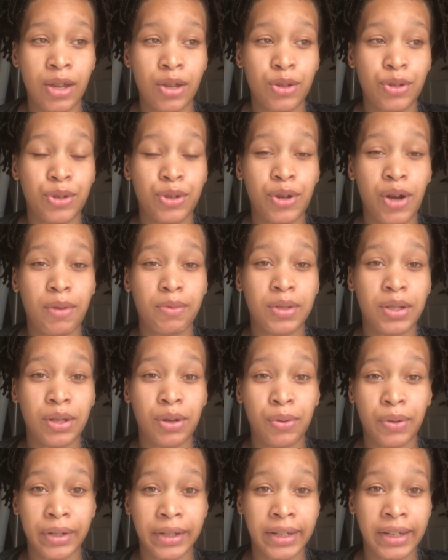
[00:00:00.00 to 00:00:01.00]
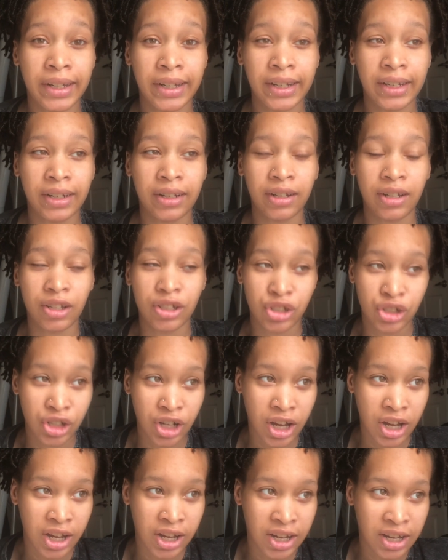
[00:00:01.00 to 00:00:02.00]
So I'm still working a
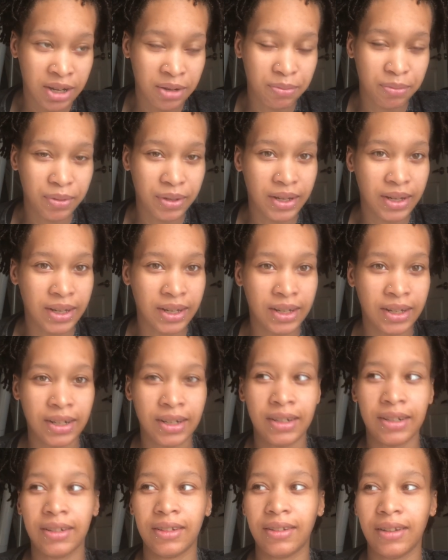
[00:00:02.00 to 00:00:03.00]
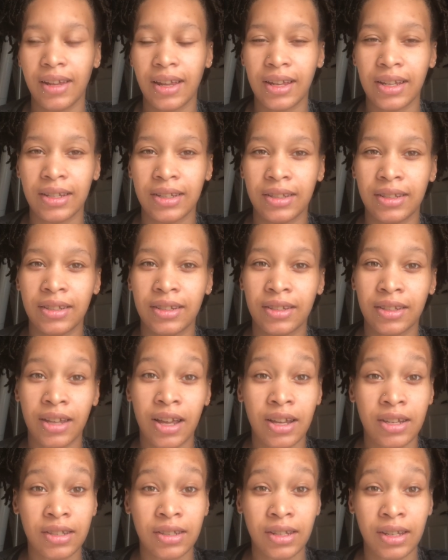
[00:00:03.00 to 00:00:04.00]
job and as
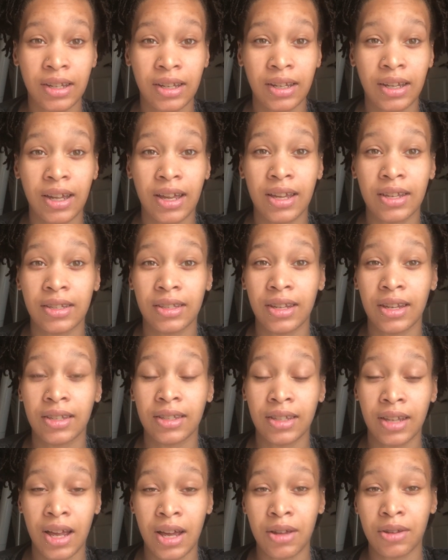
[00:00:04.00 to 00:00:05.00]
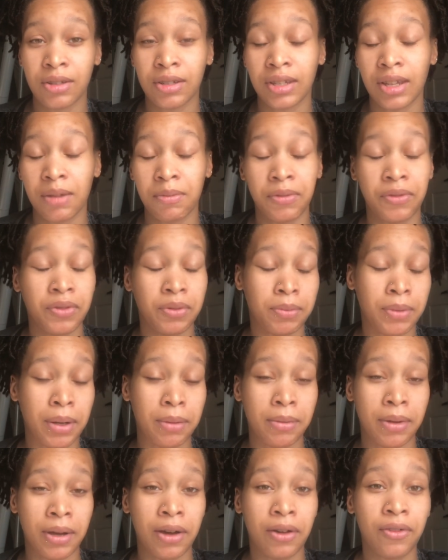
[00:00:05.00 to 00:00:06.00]
disgusting as that sounds coming from my
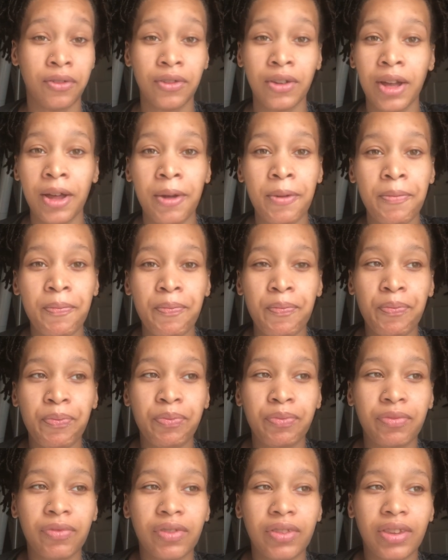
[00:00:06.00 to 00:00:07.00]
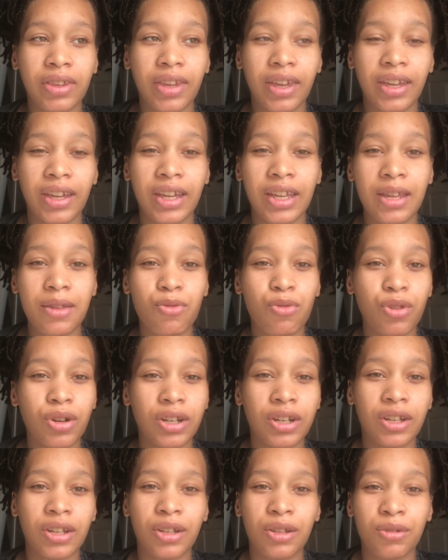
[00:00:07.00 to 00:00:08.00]
mouth, anyone
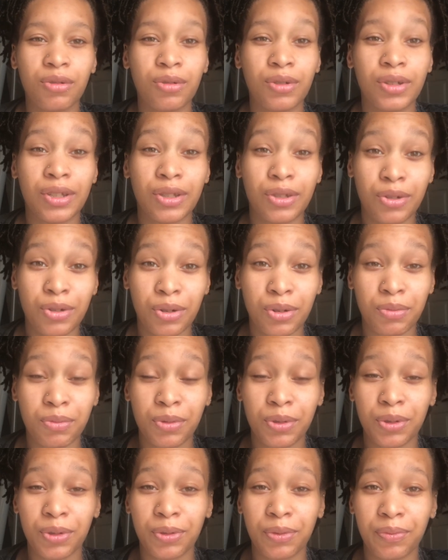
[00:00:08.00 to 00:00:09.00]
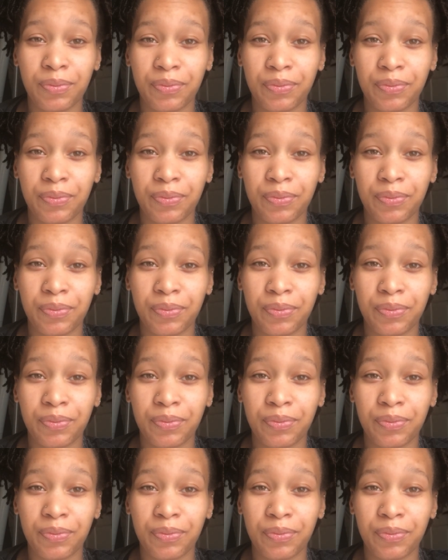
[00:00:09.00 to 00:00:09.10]
who normal,